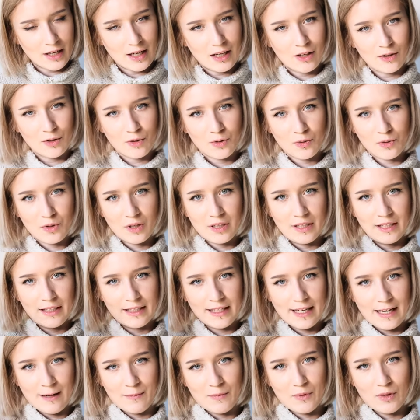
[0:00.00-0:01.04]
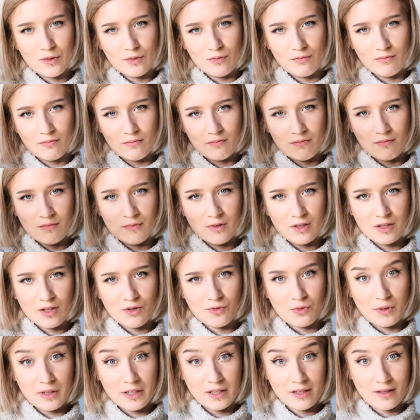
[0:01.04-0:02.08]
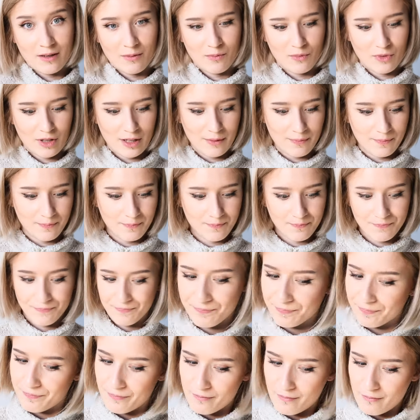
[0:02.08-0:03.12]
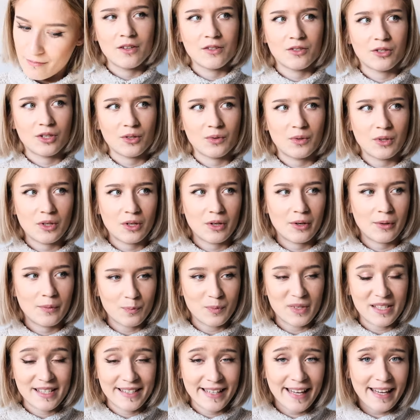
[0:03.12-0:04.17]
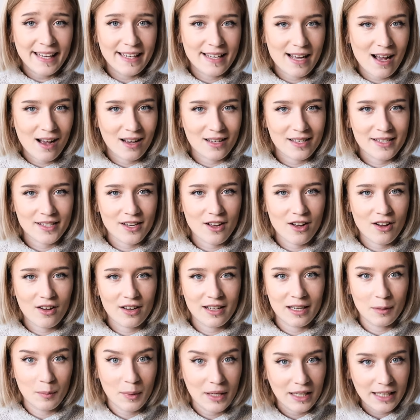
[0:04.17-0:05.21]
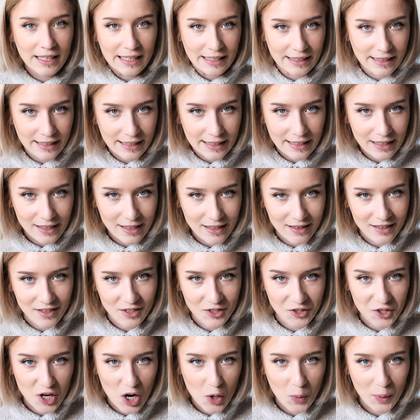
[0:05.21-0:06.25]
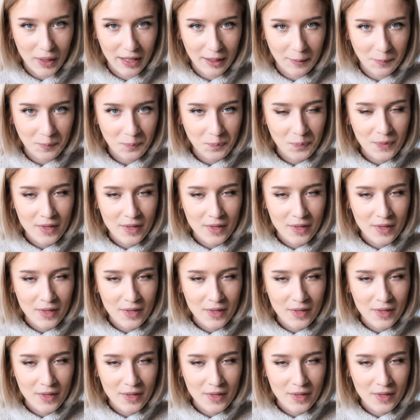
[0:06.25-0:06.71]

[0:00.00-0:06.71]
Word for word: I'll just see the name on the screen somewhere. So the mistake I saw immediately in this drawing